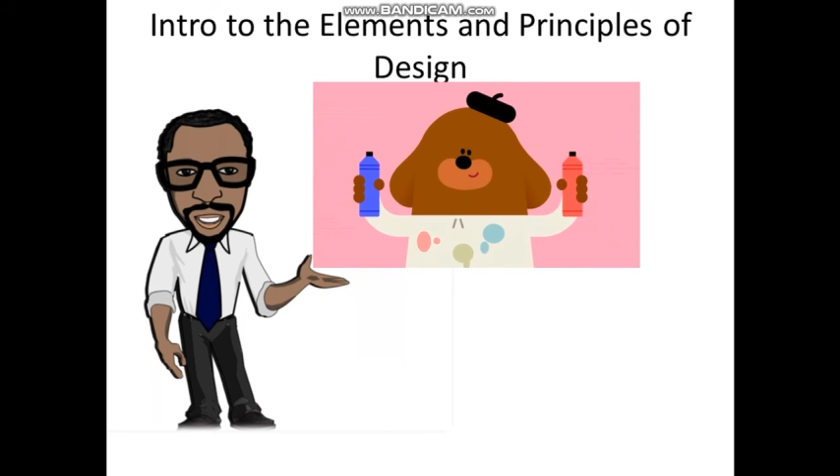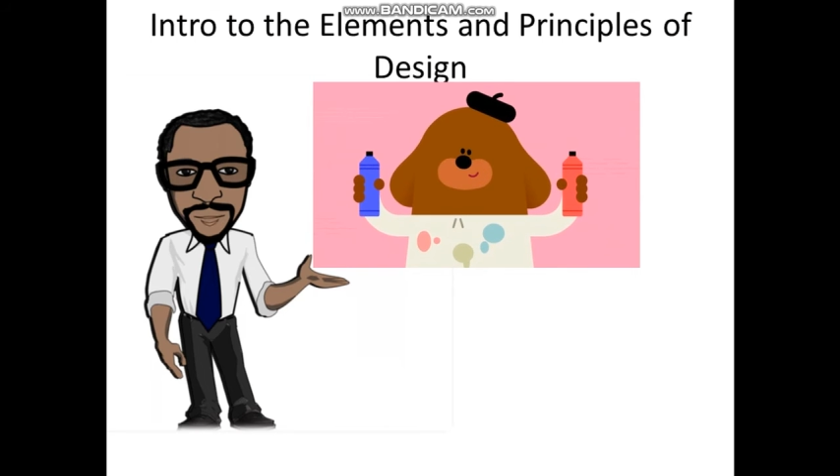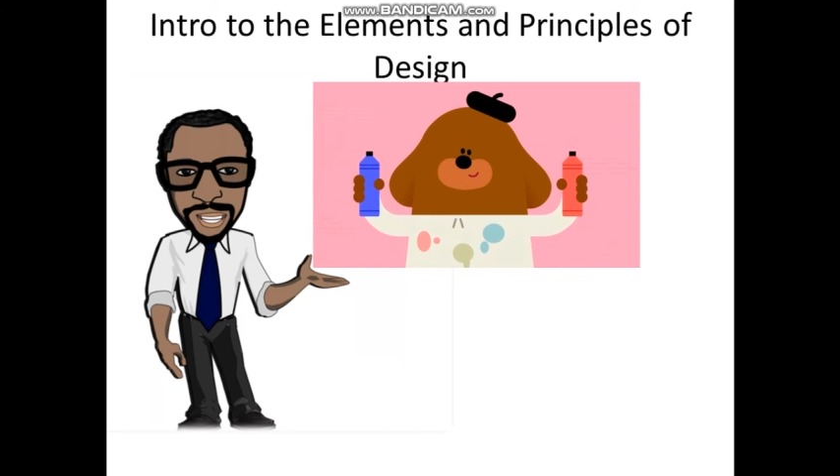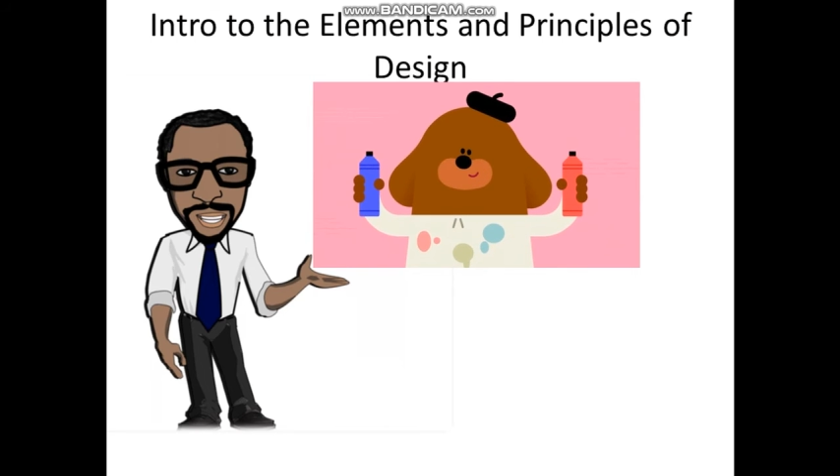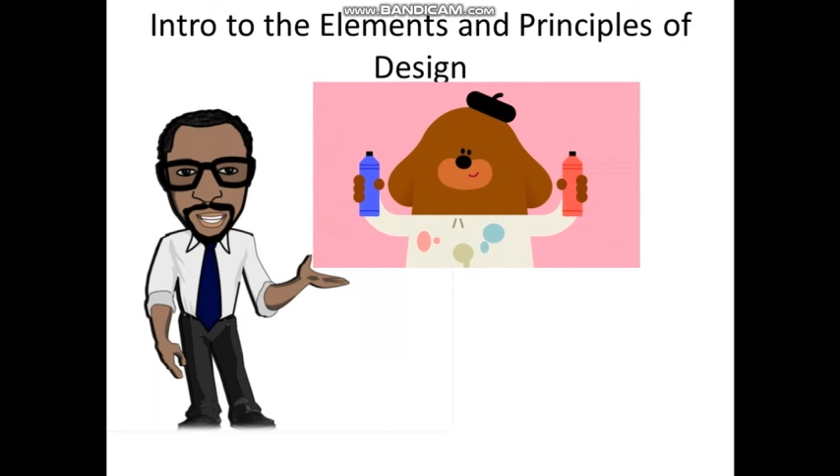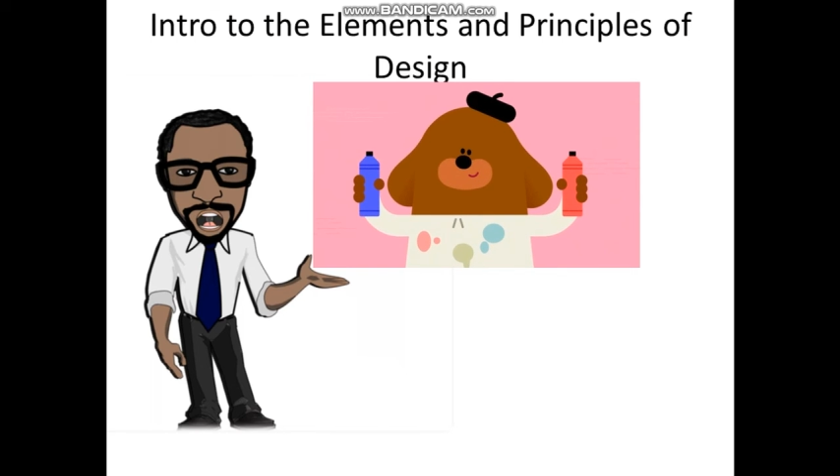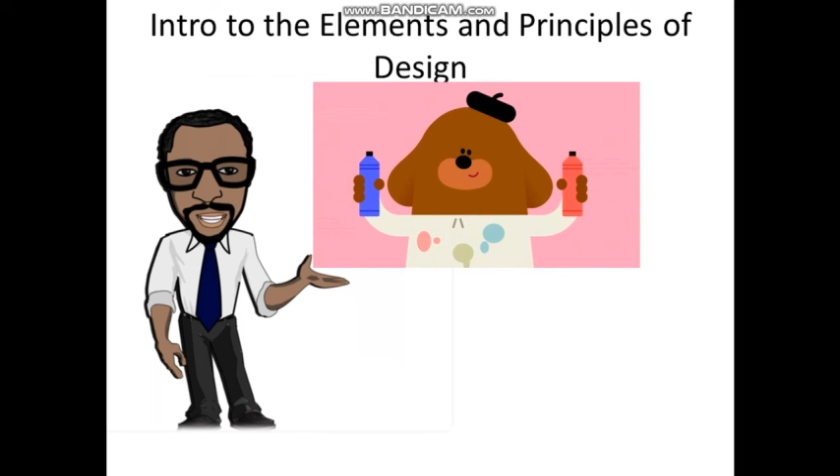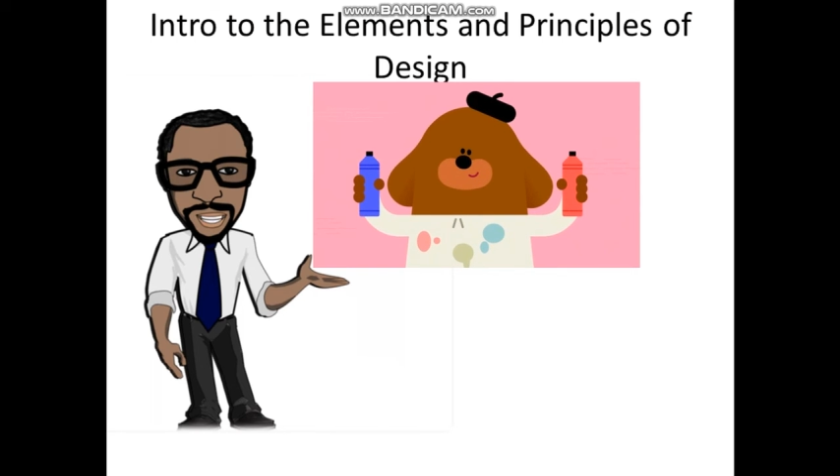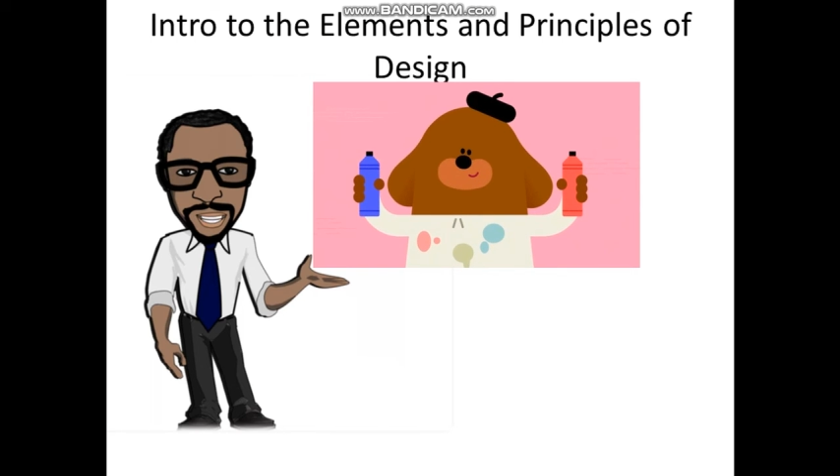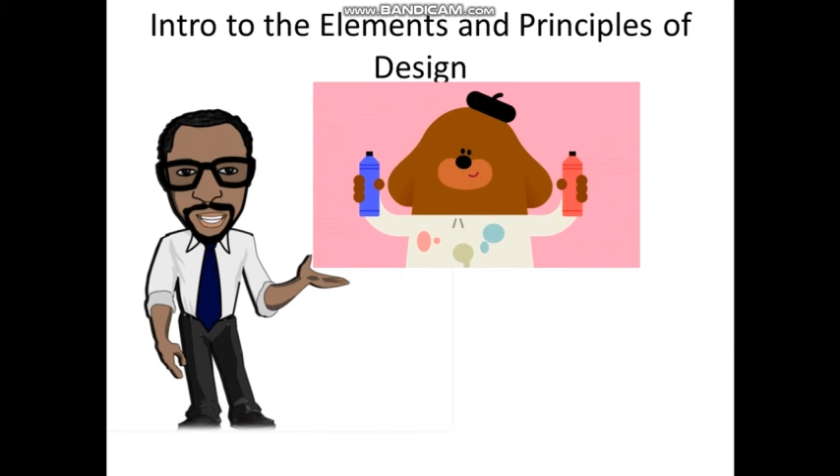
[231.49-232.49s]

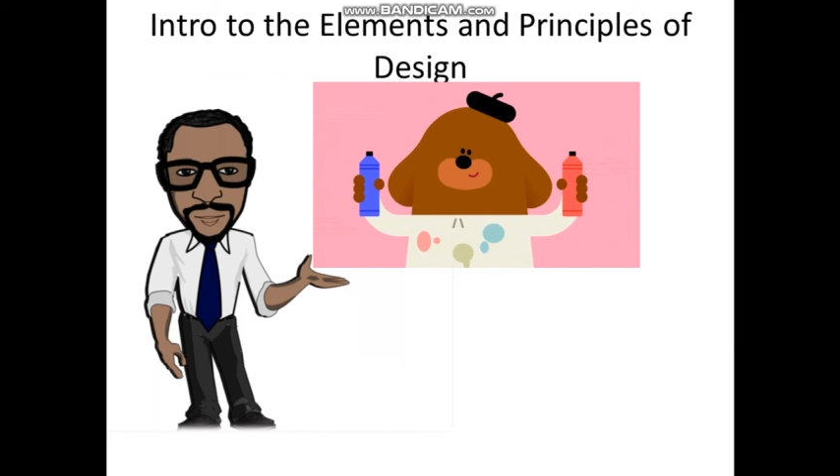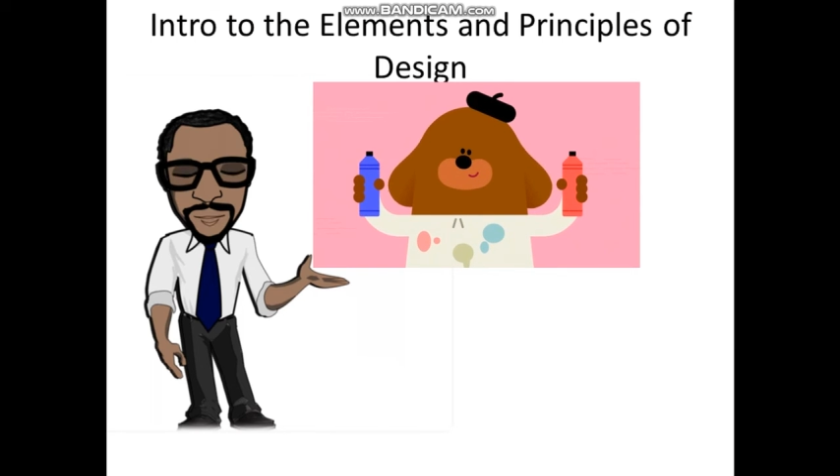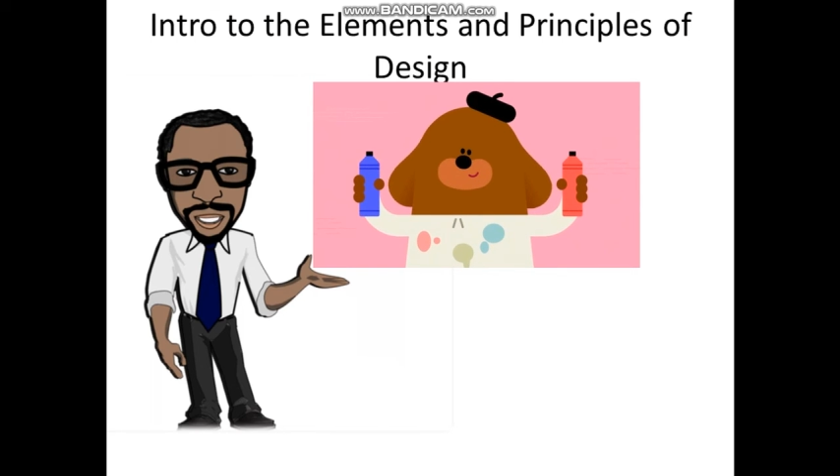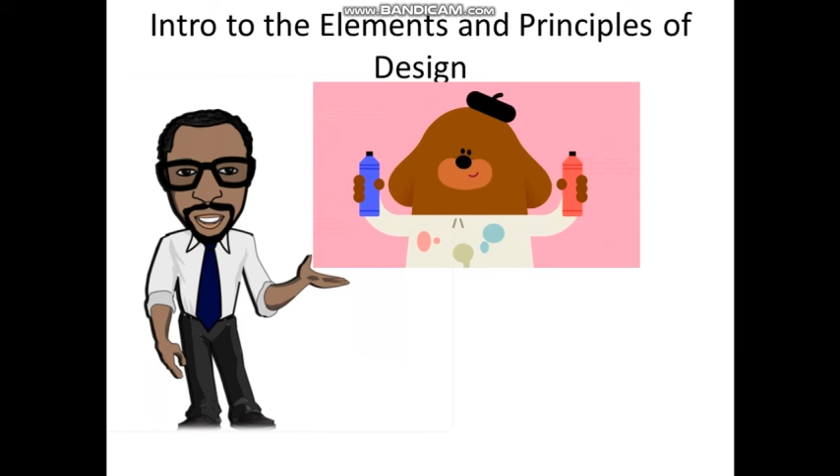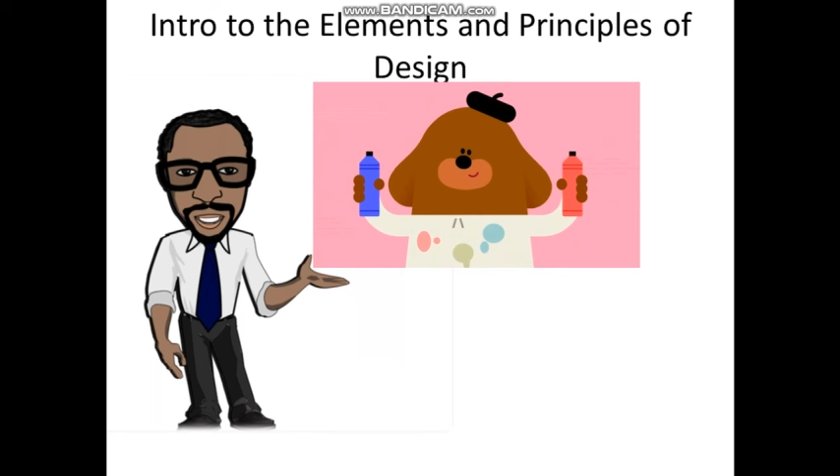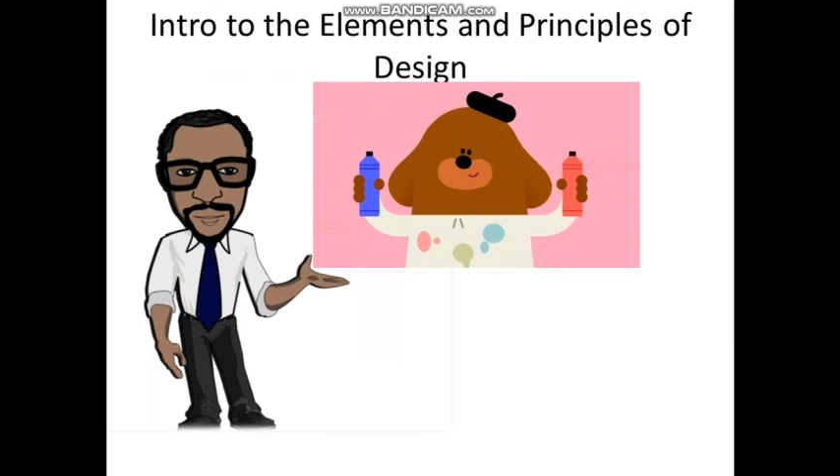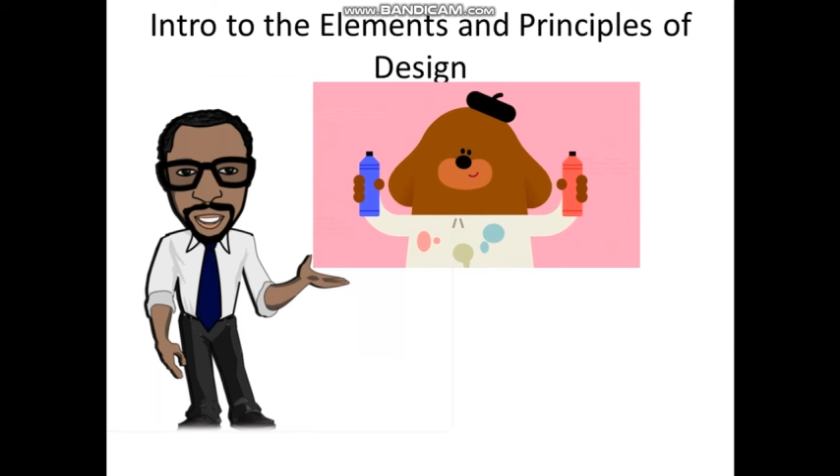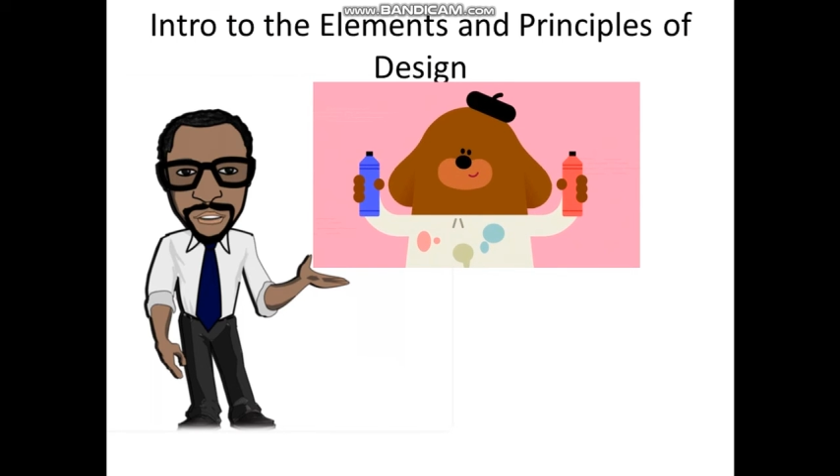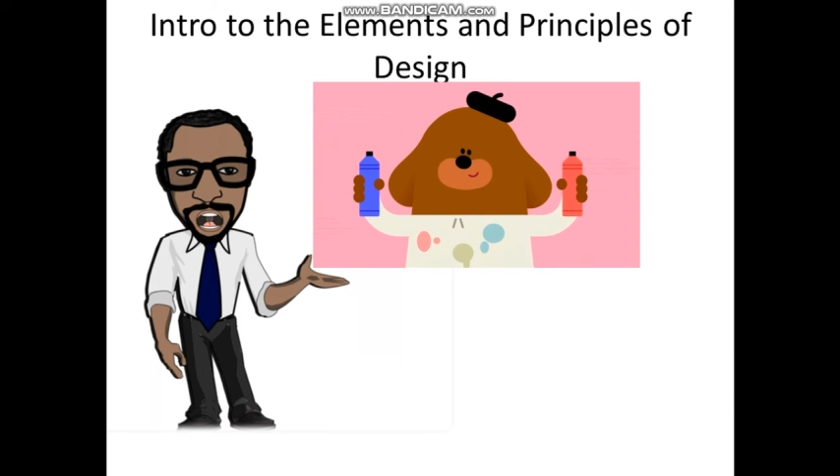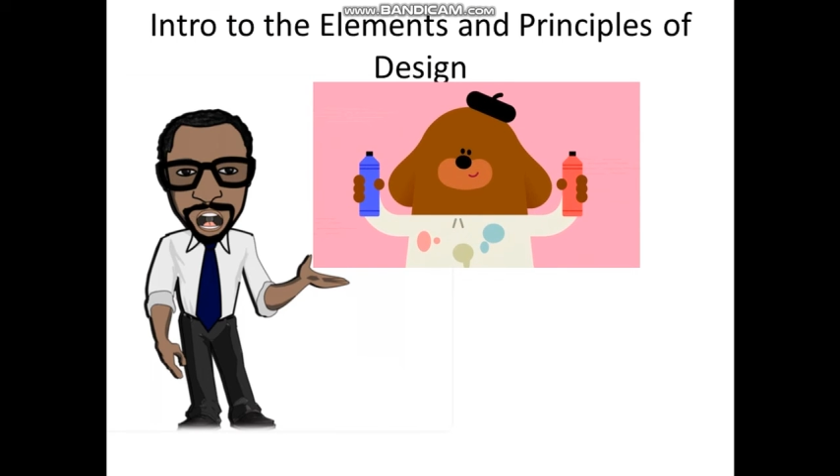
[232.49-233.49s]
principles
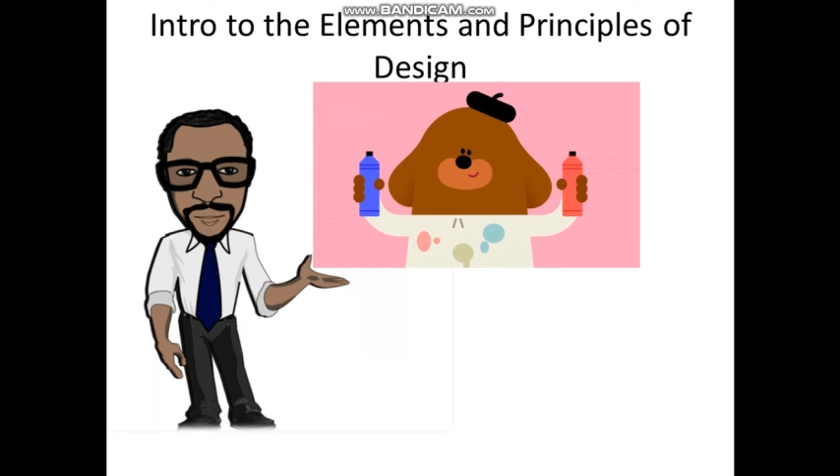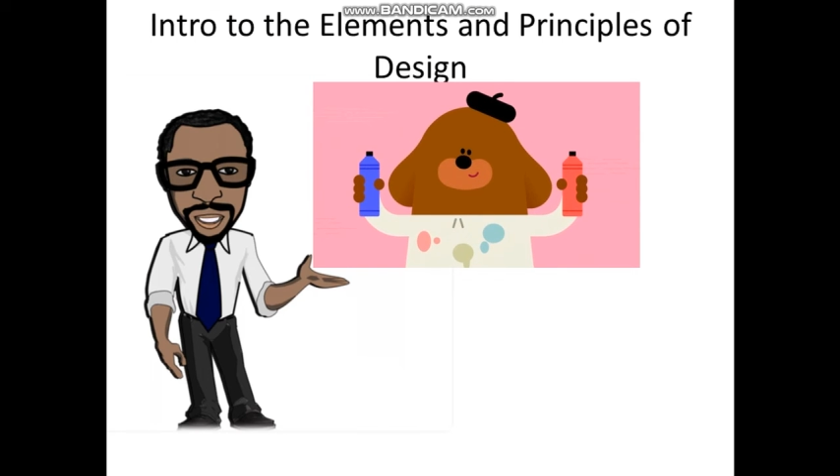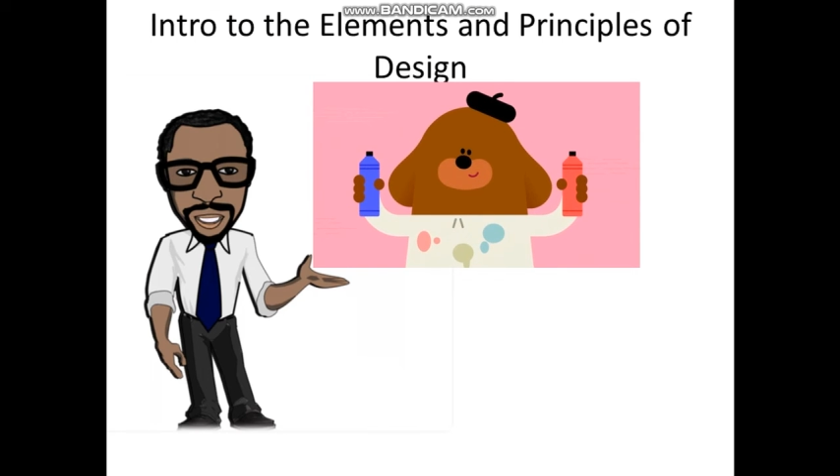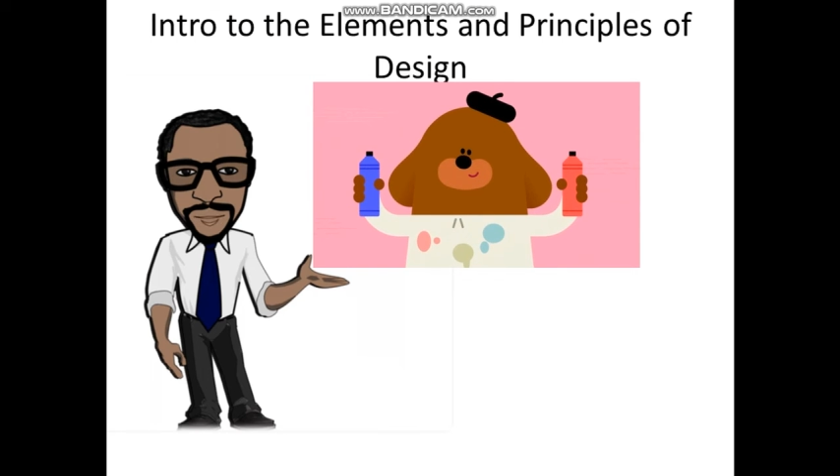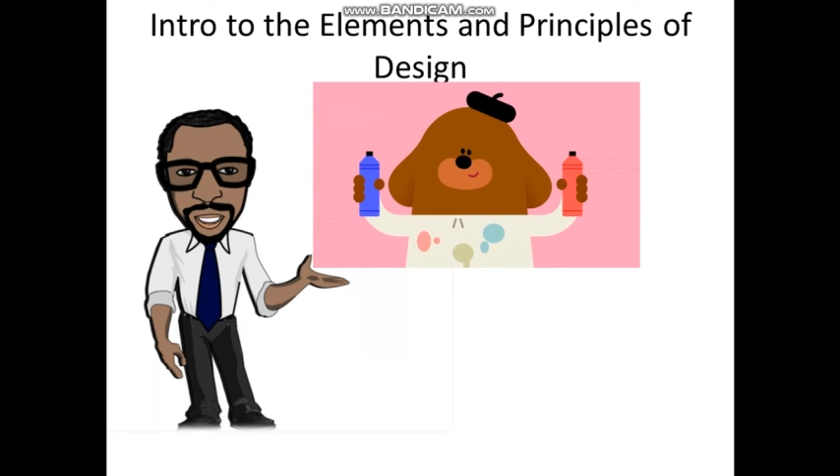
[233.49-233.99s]
identify